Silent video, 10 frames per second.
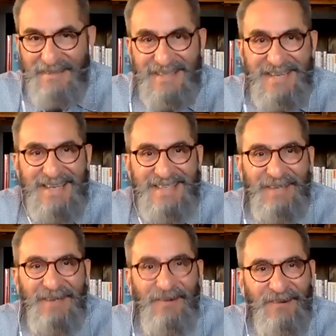was just
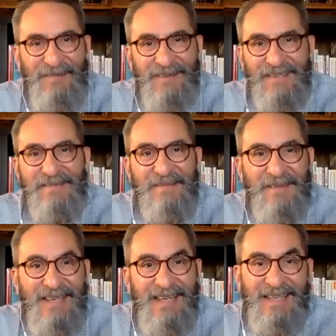a horrible human
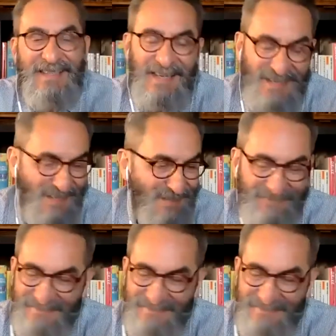being. Um,